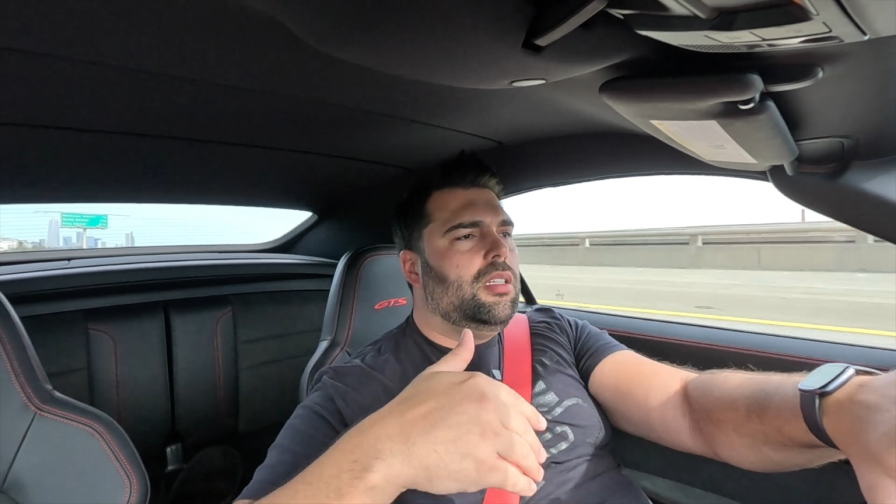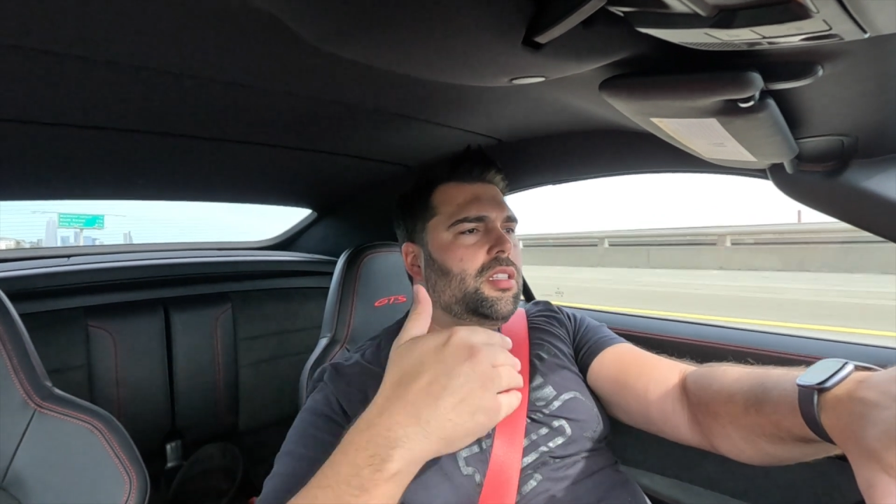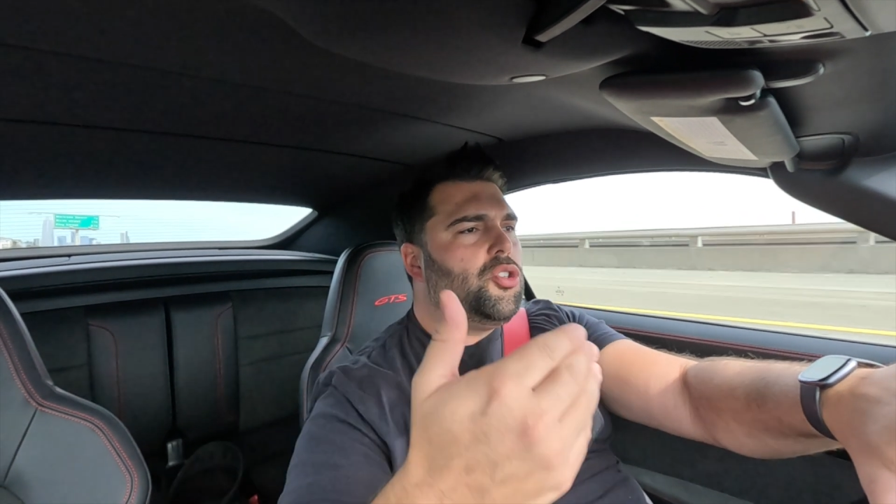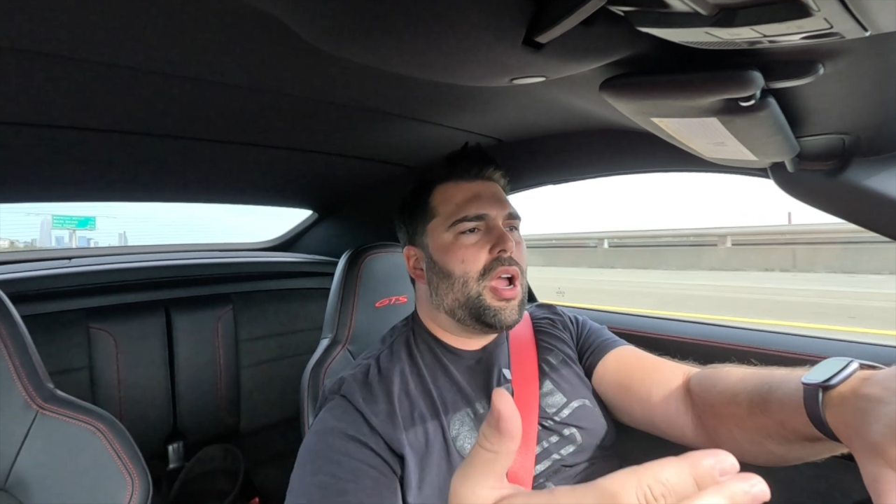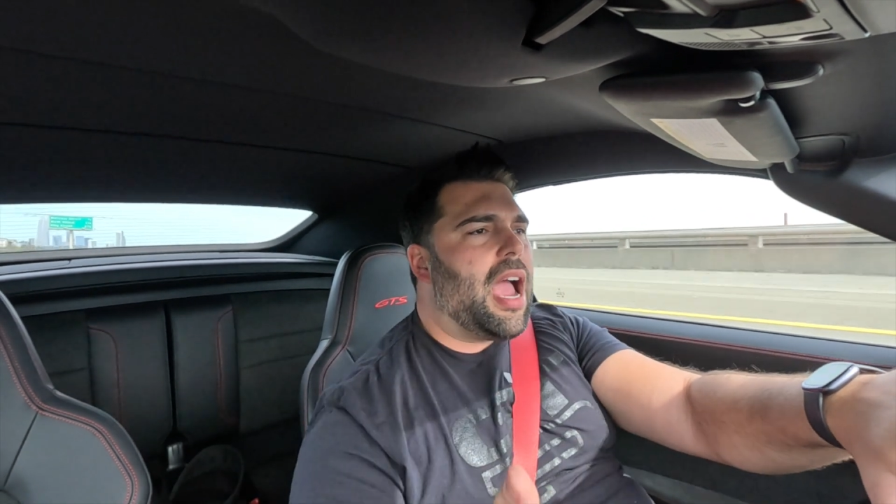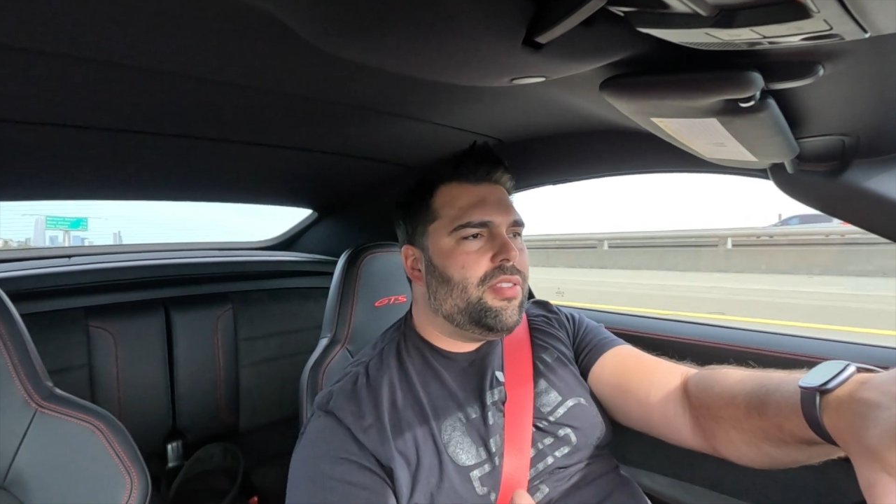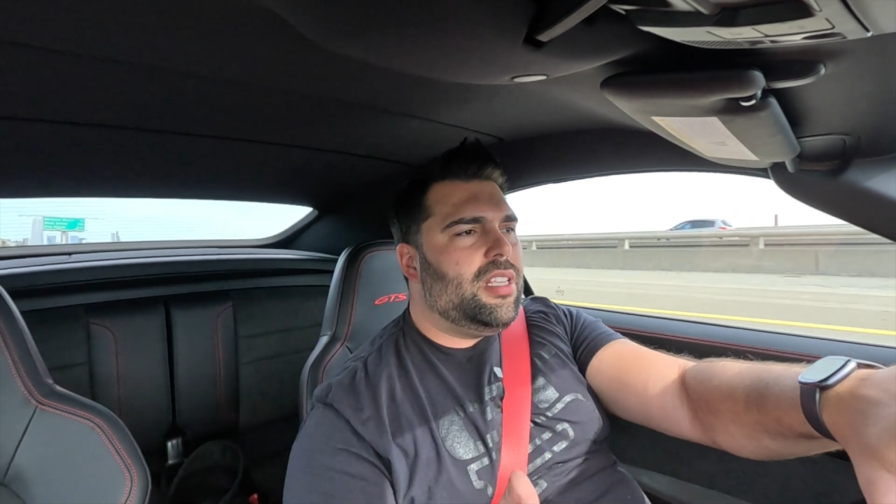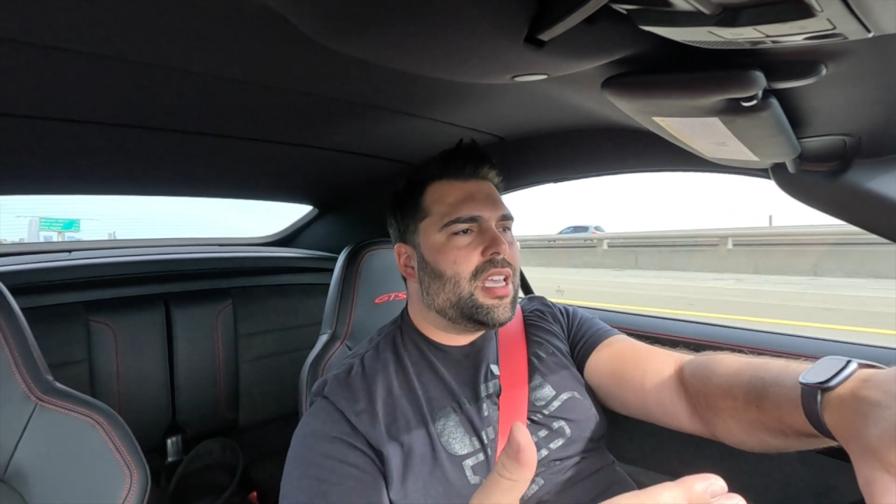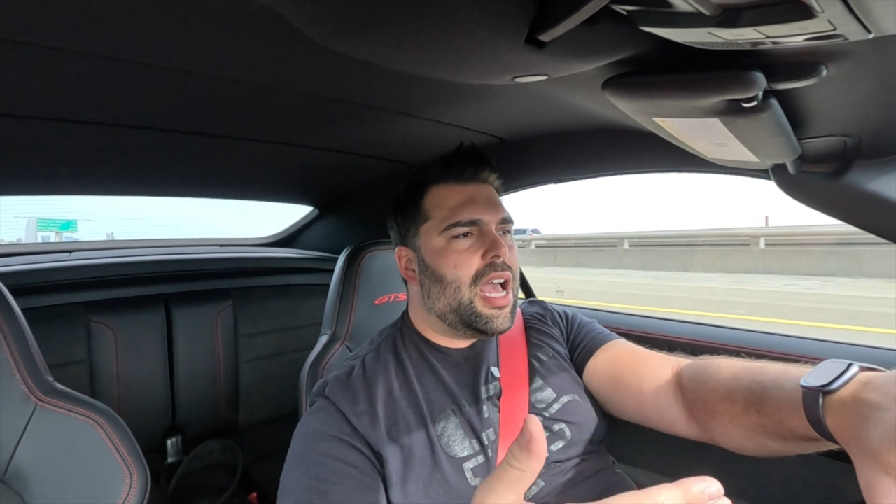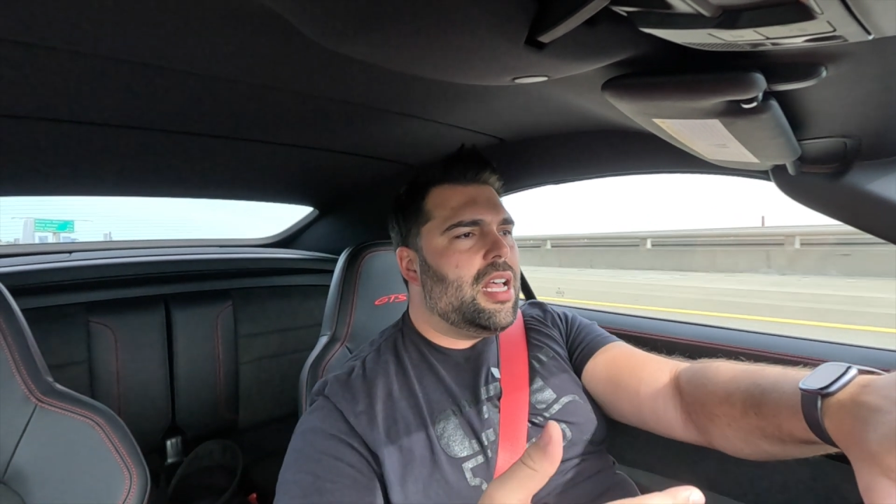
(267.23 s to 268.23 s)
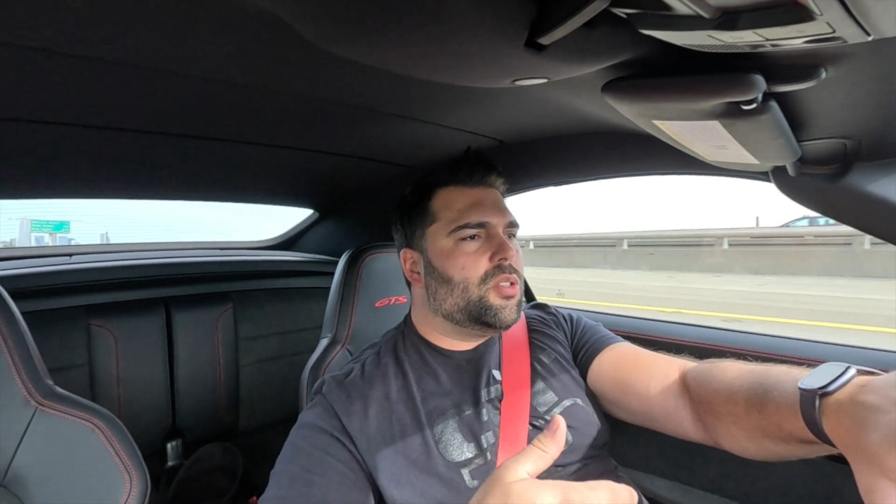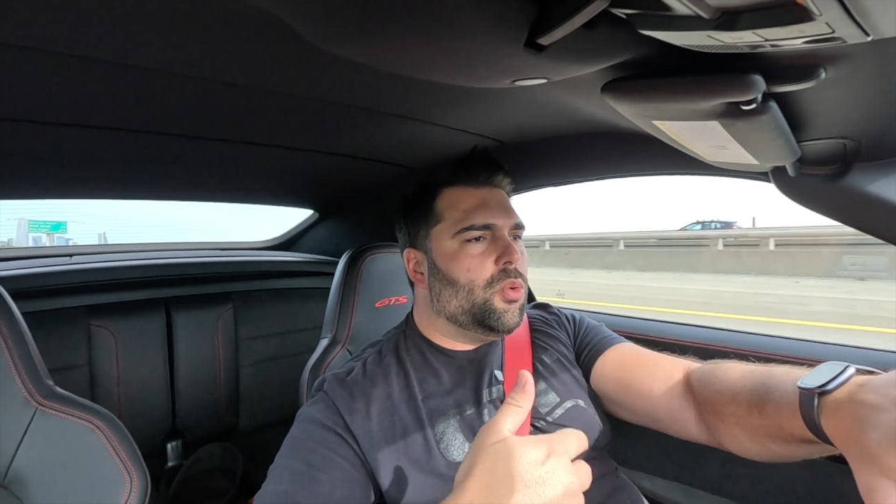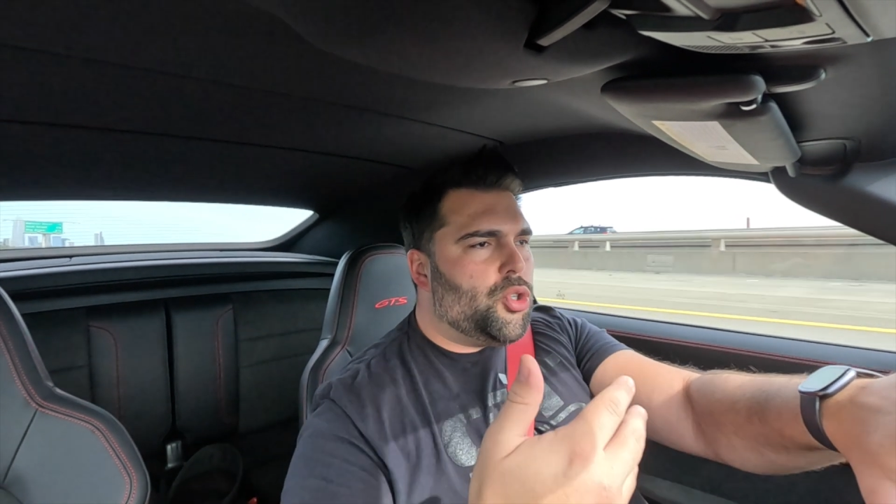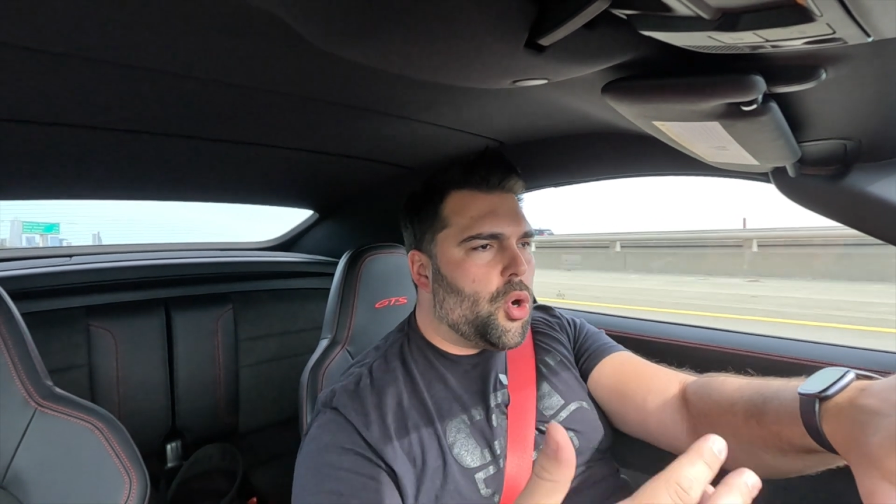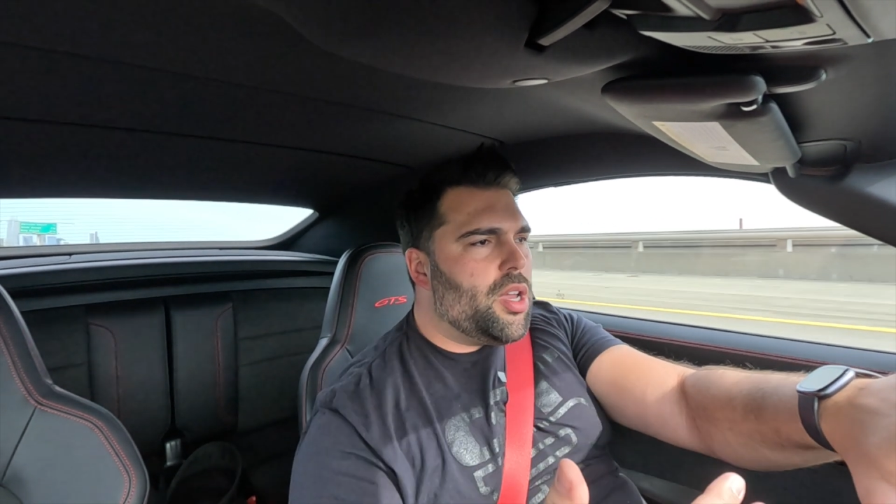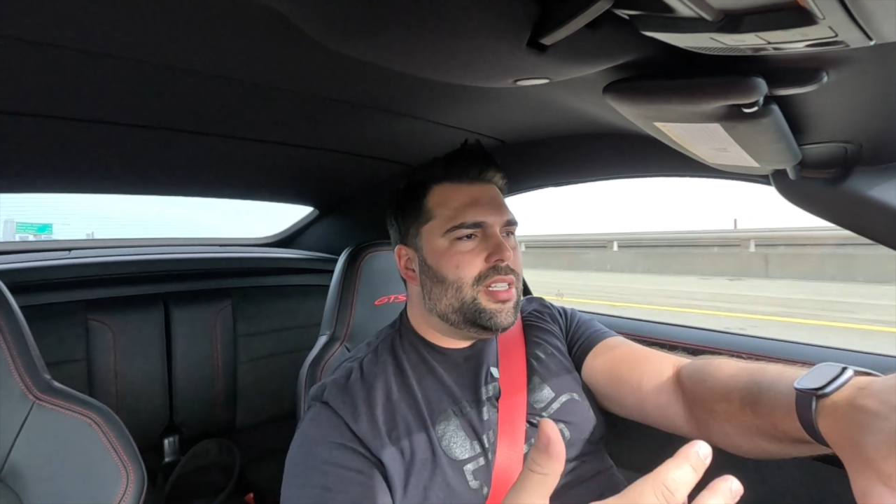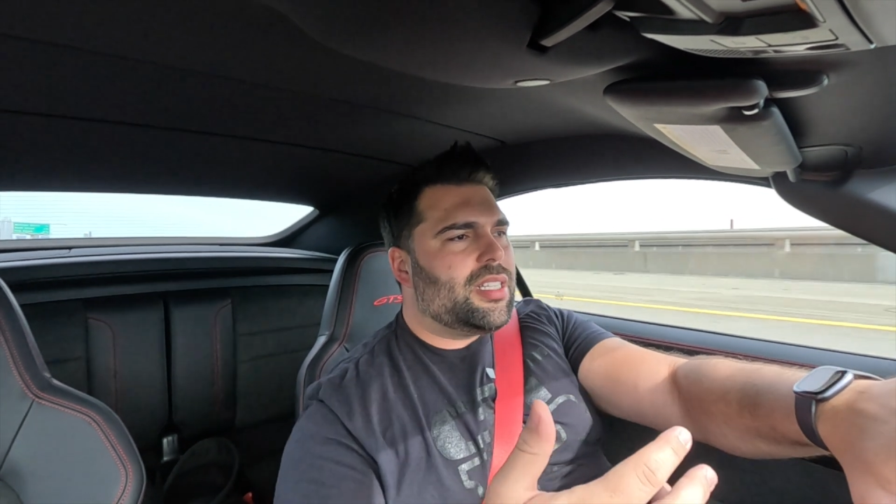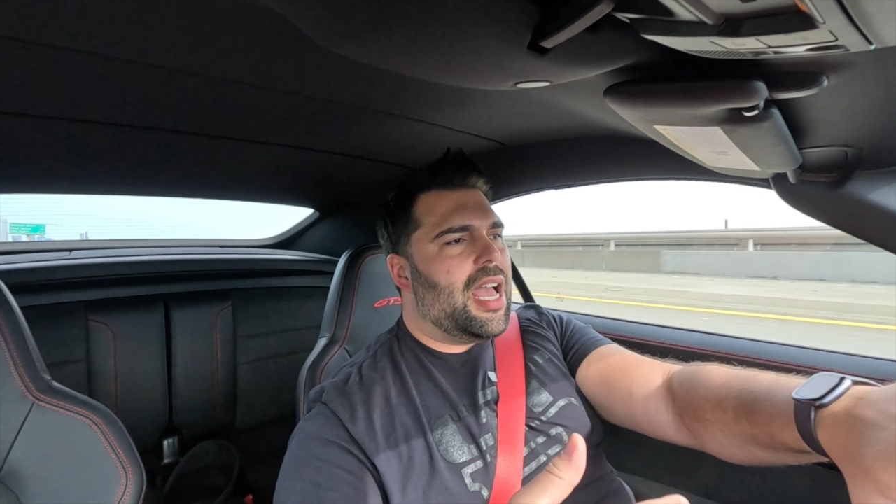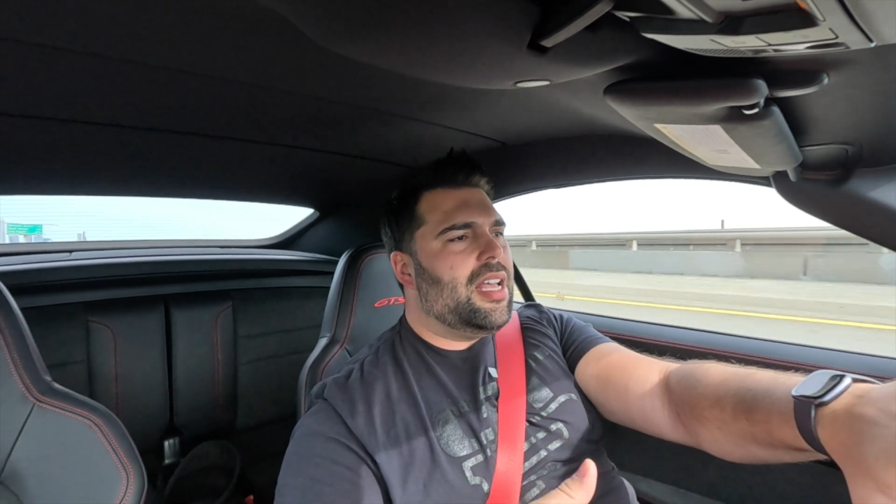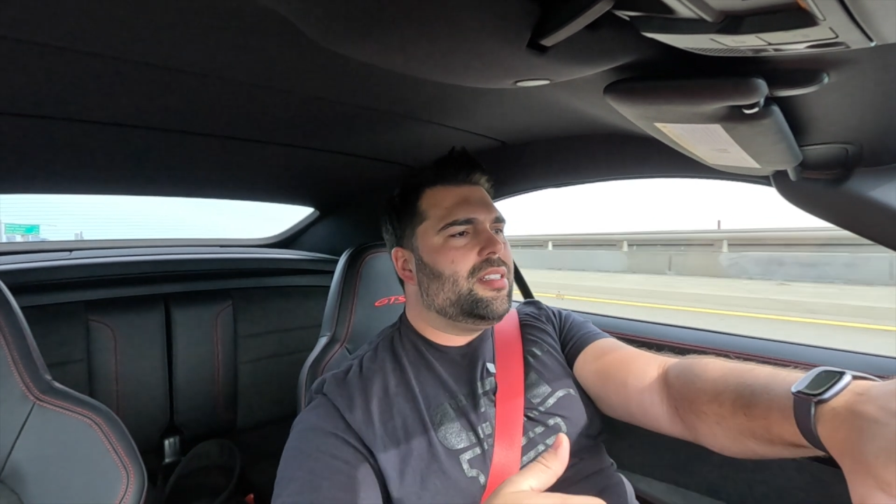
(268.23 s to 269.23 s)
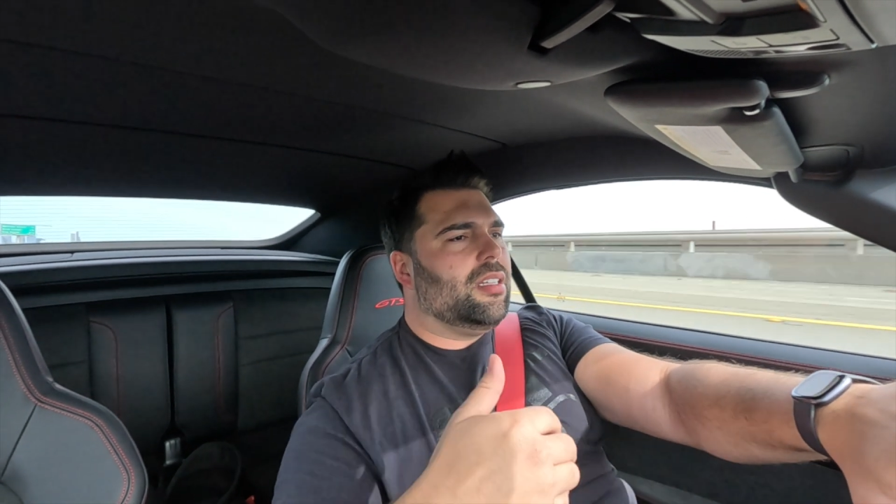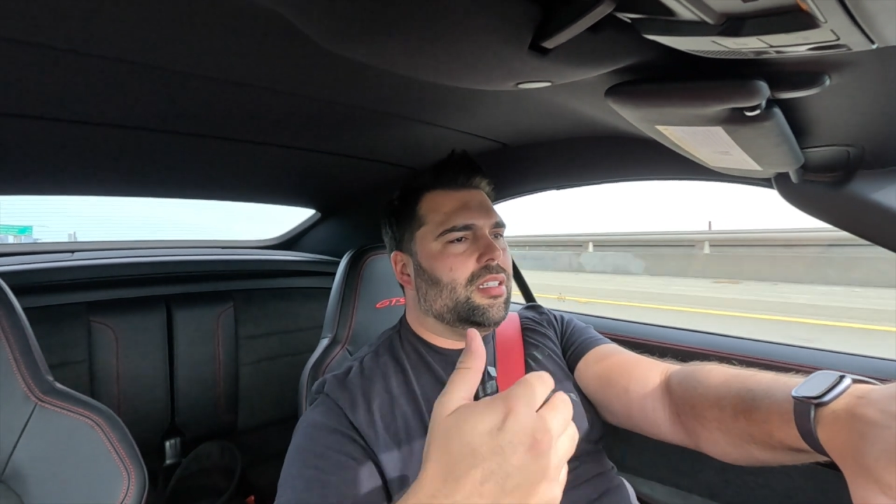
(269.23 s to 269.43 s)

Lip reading: to drive these cars, to enjoy these cars,